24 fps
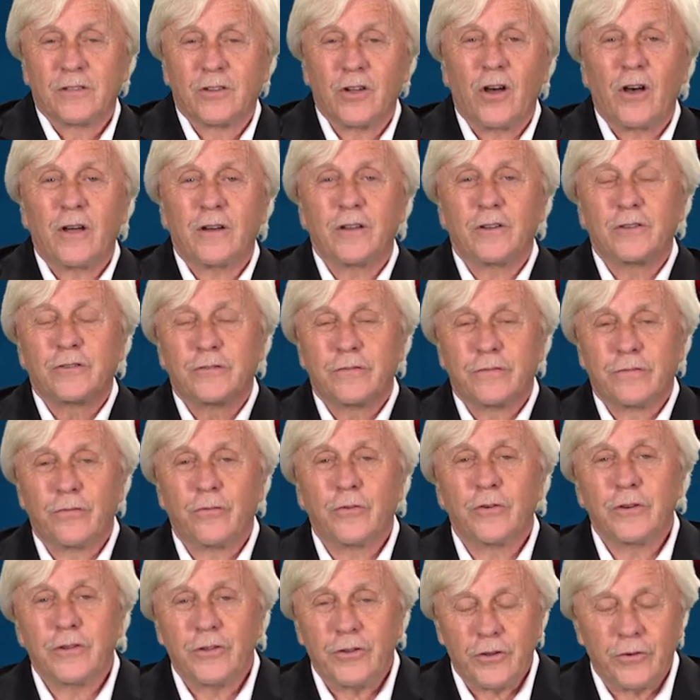God is
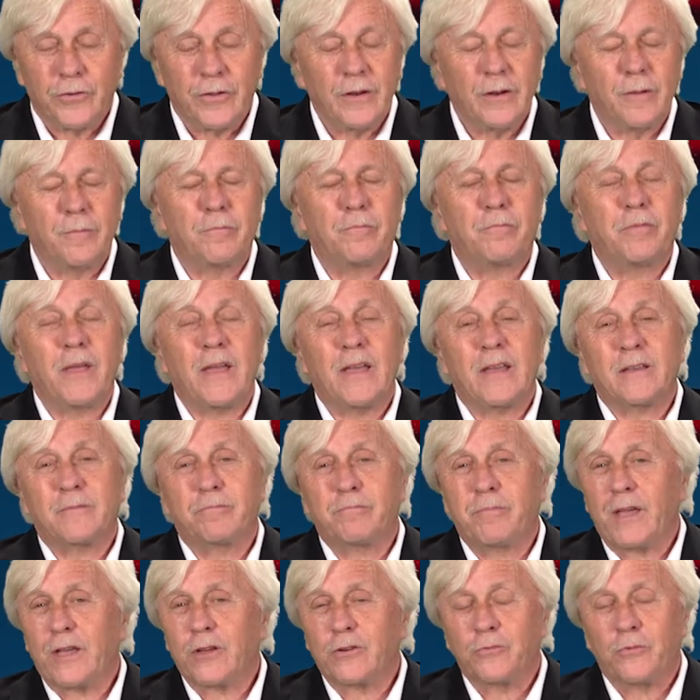for you in a
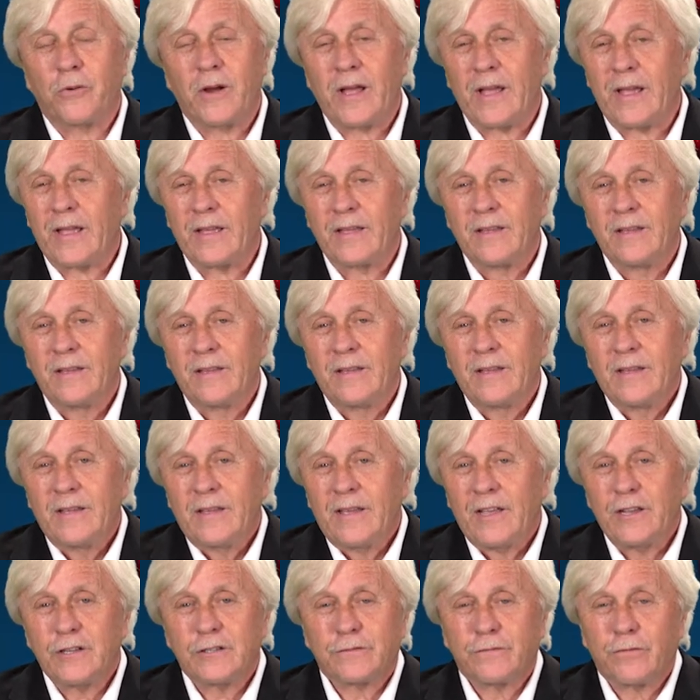big, big way.
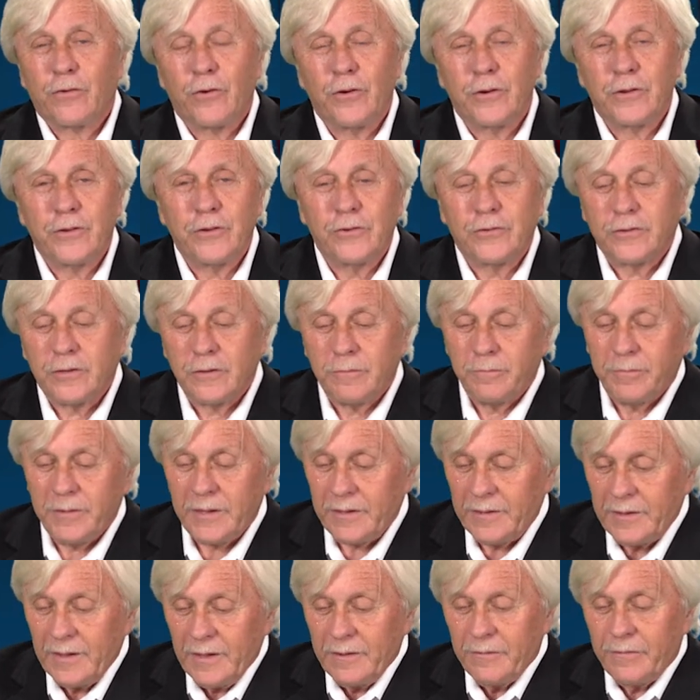He's for you to
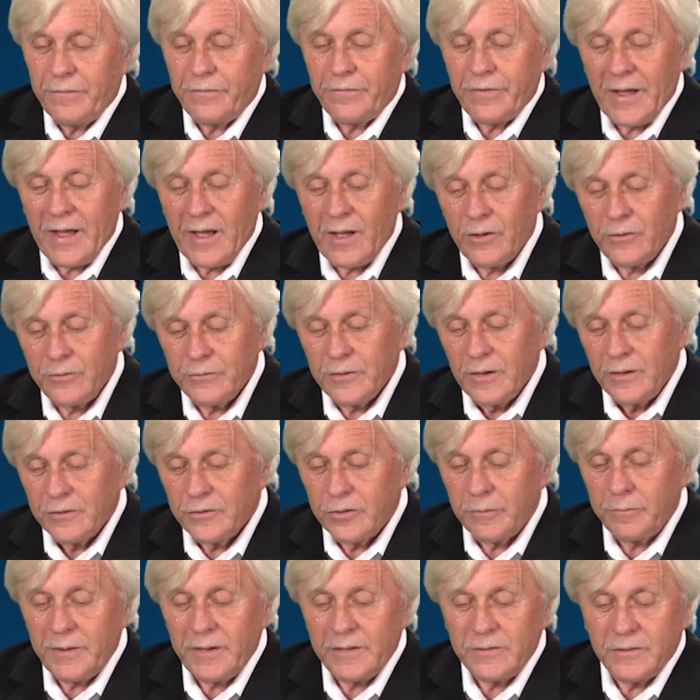be found,
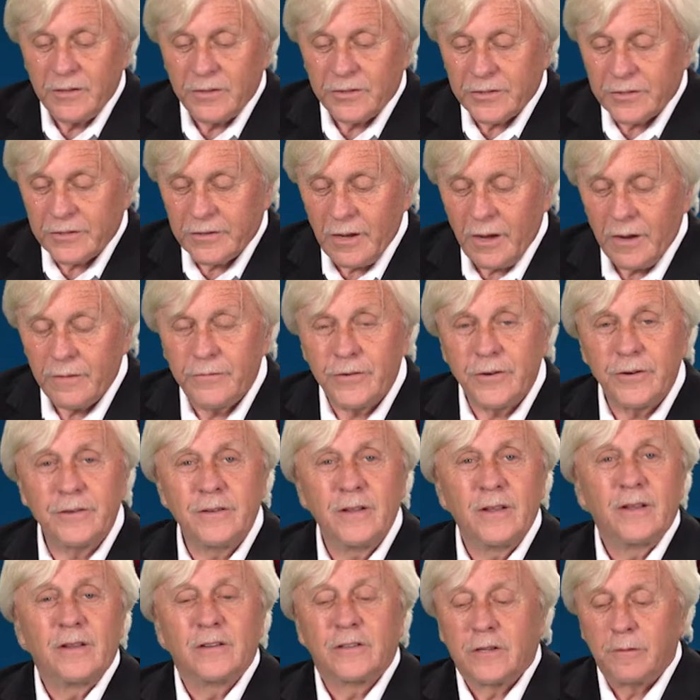to be
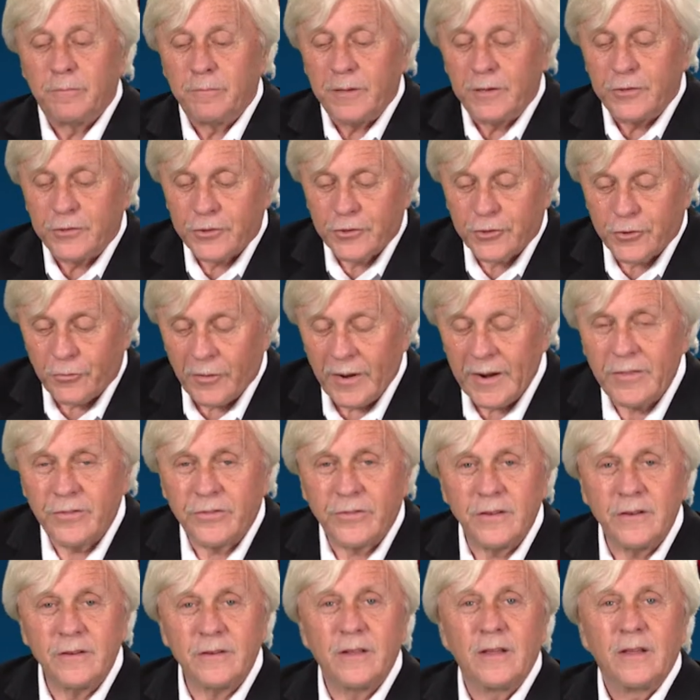discovered, to be
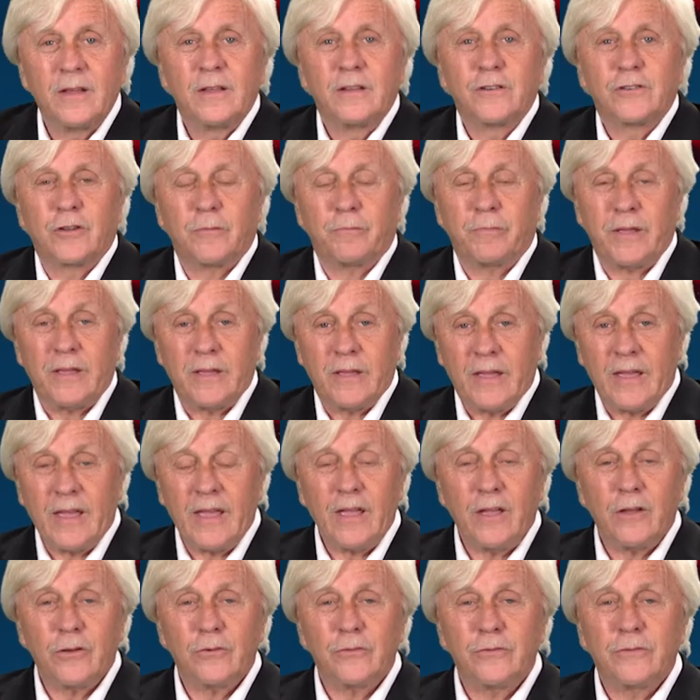strengthened, to be
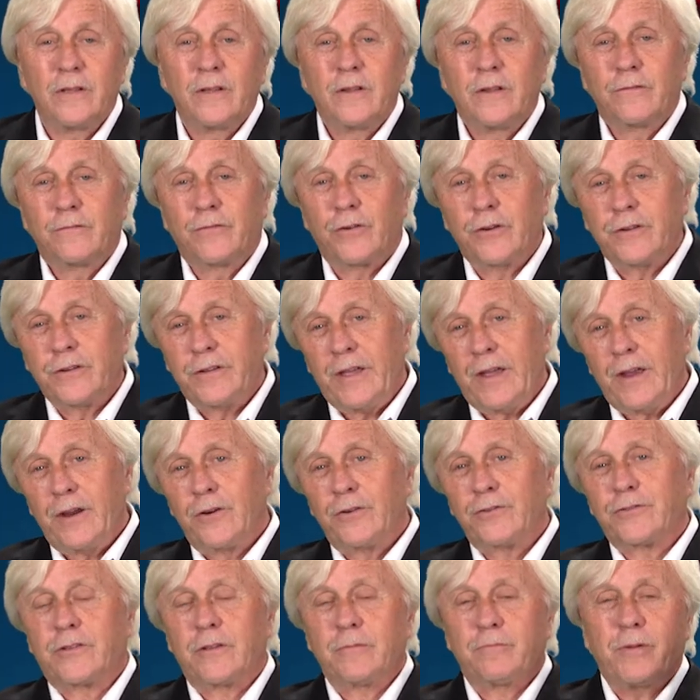healed for
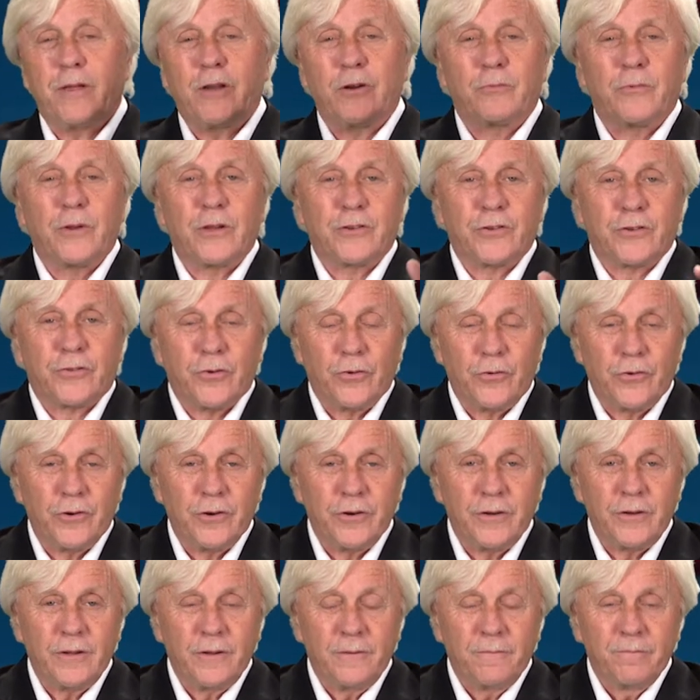years, to be
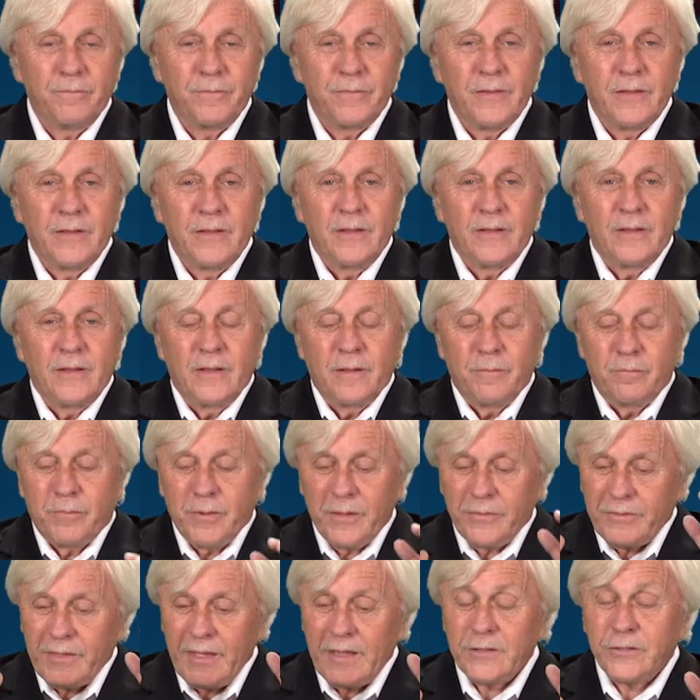restored. But